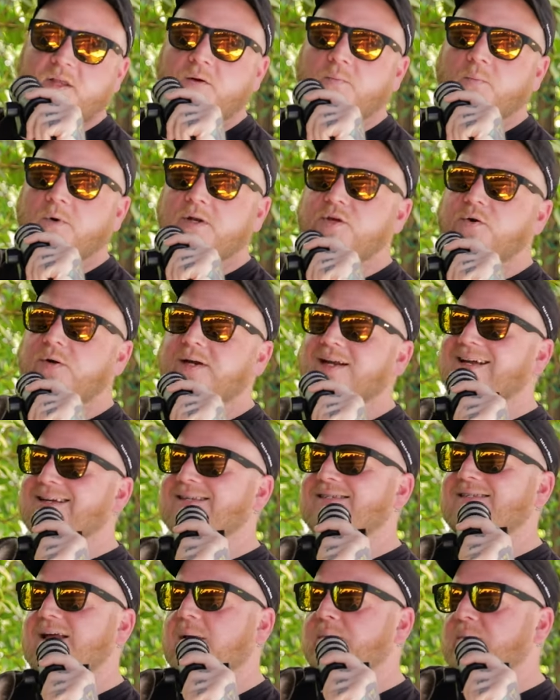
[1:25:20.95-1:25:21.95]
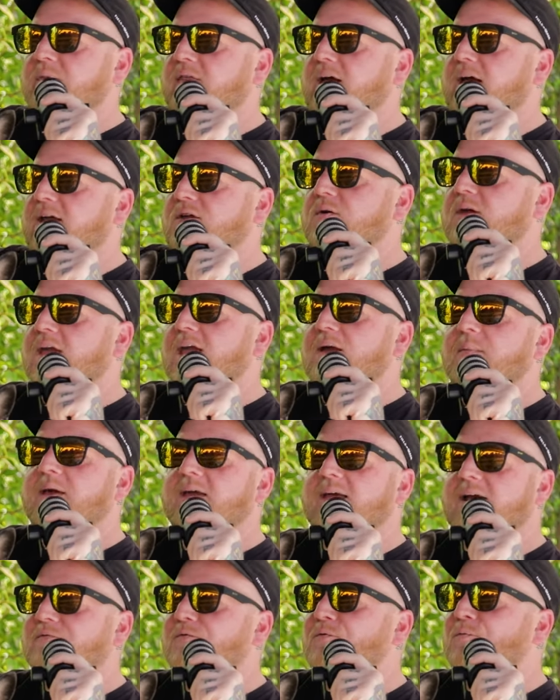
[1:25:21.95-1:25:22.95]
And when you can accept that, you can't
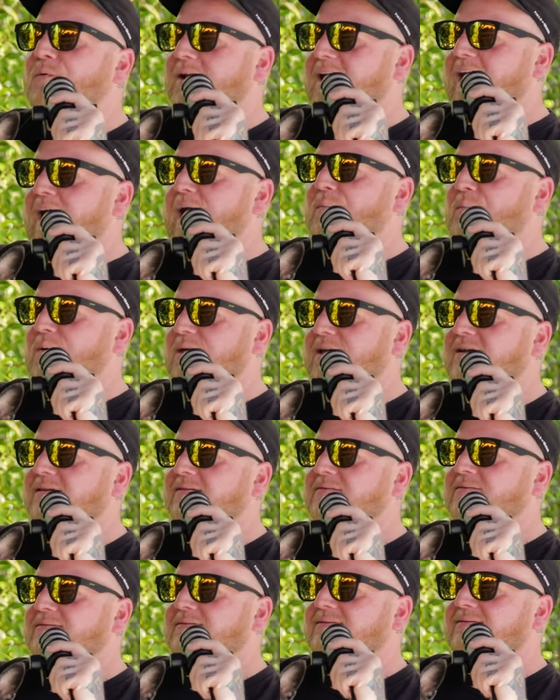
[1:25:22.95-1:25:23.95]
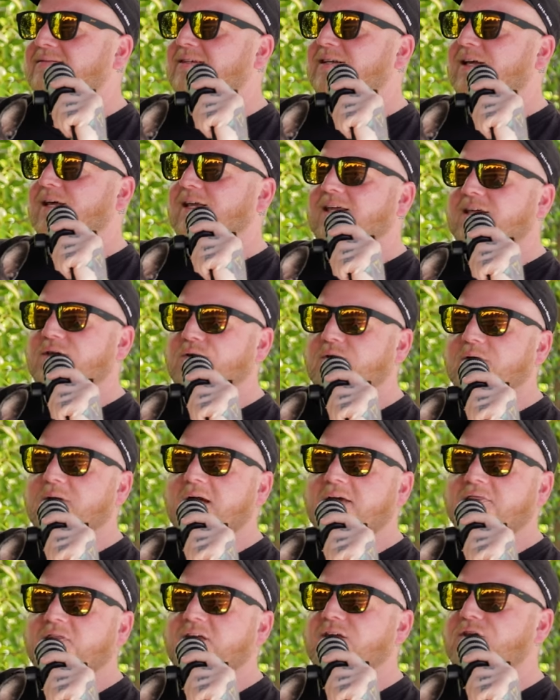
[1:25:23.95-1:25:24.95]
make everyone happy. Like you
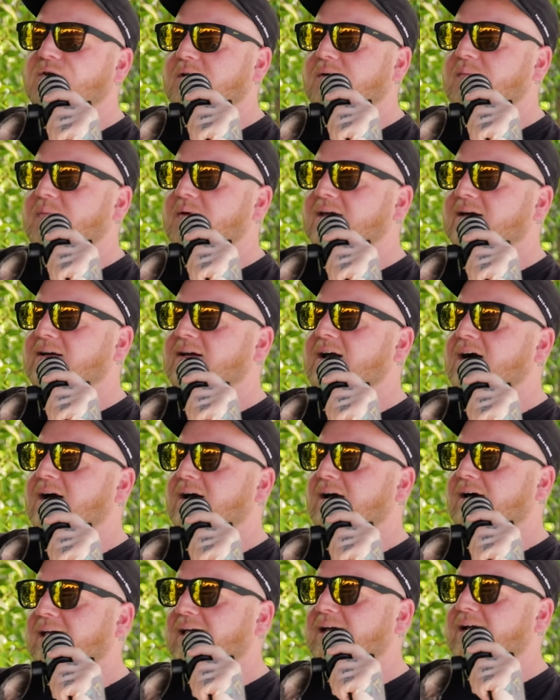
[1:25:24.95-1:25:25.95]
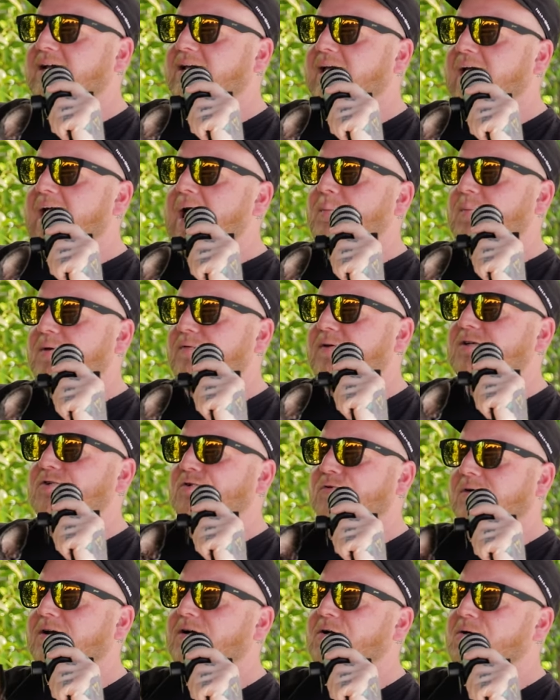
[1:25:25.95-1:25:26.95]
could, I think you could be a like a happy
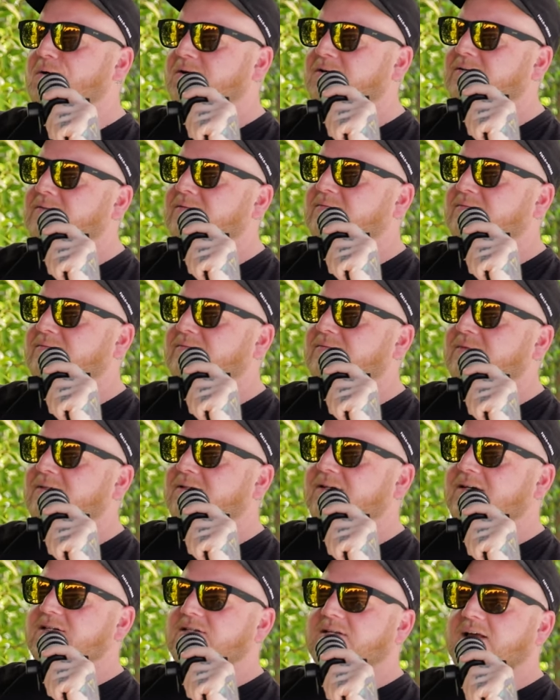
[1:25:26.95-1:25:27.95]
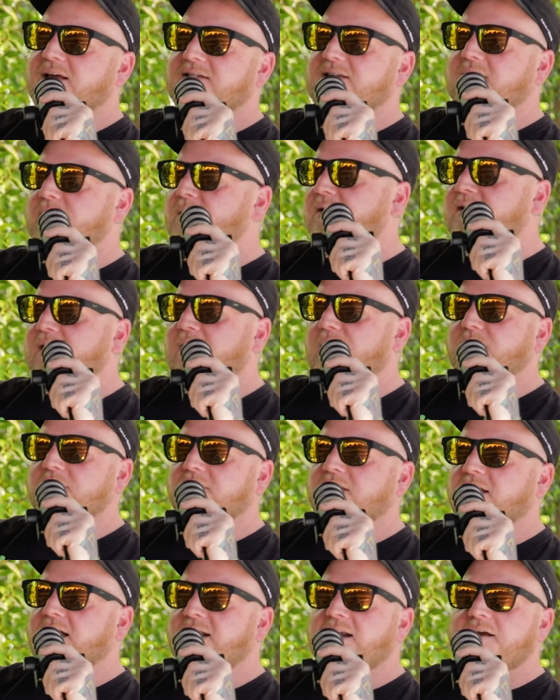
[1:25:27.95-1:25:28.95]
restaurant owner. Yeah. Because like same in
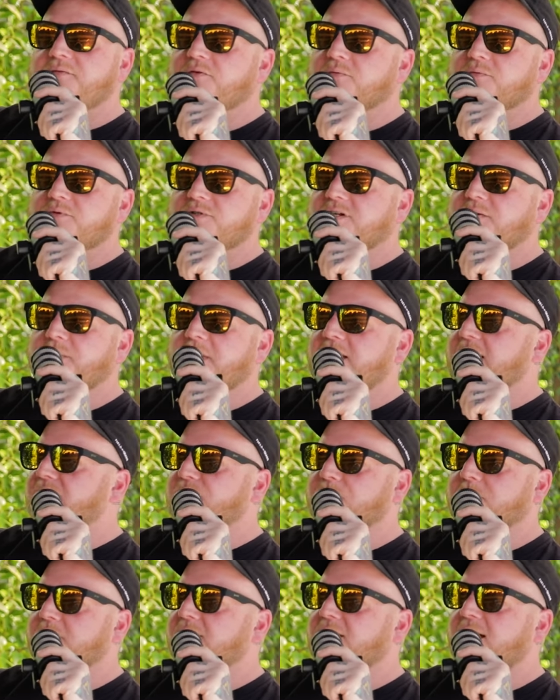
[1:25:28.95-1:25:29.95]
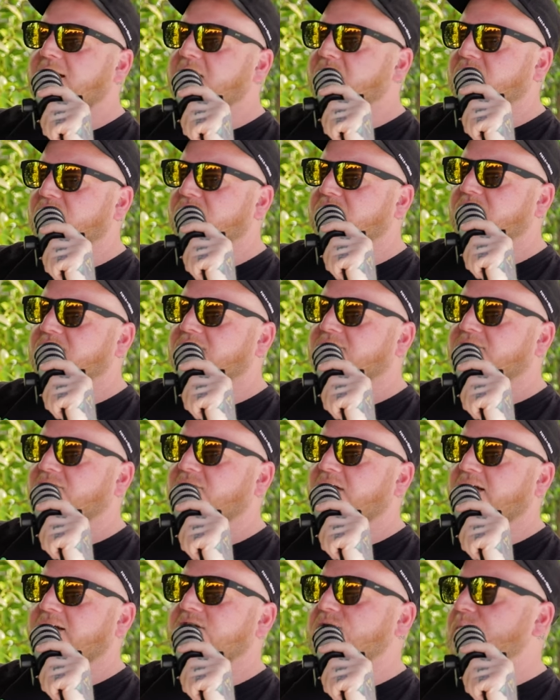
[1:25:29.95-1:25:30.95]
comedy, like I never was gonna make everybody laugh.
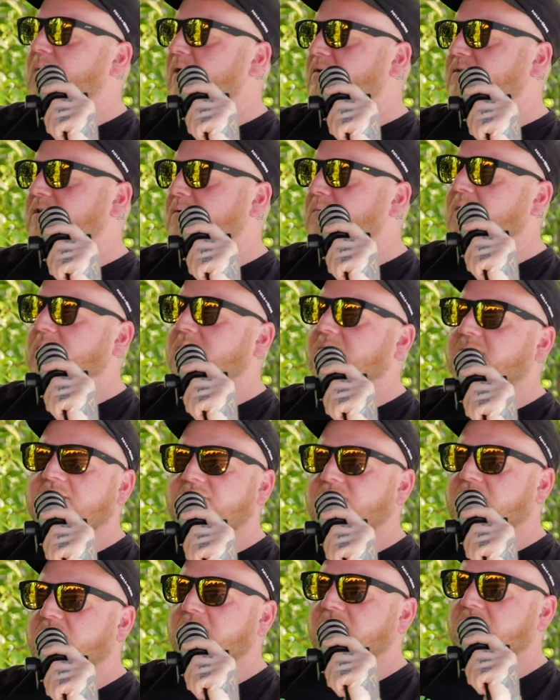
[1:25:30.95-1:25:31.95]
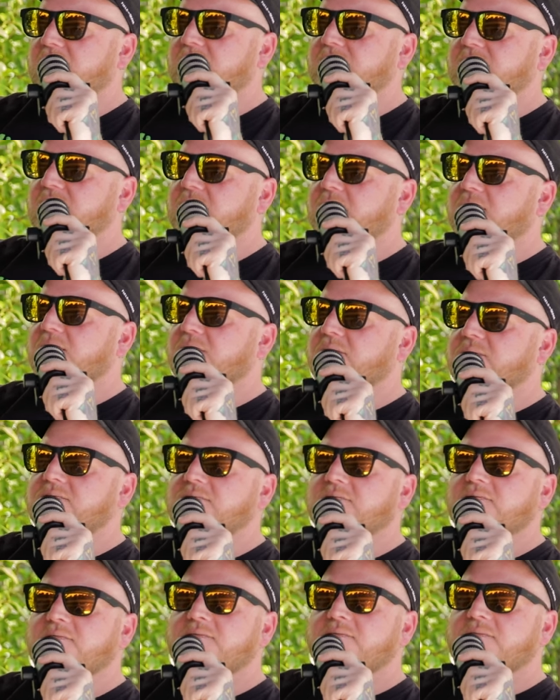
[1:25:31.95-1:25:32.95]
I could just make some people laugh. Great, you know.
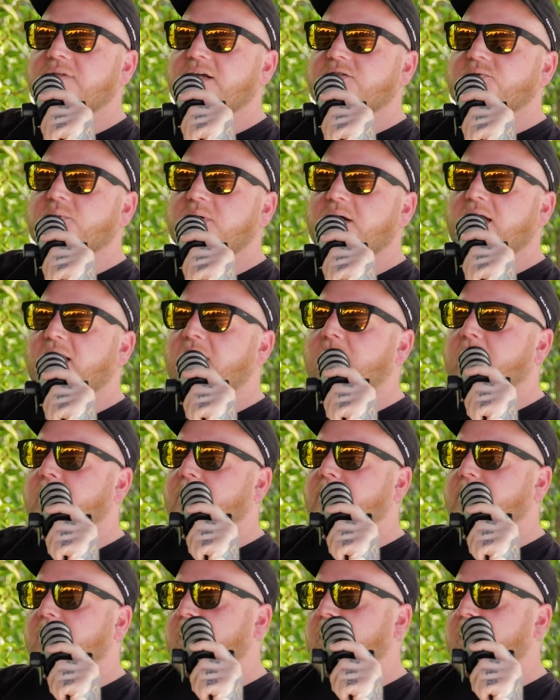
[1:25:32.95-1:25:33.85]
That's why I'm.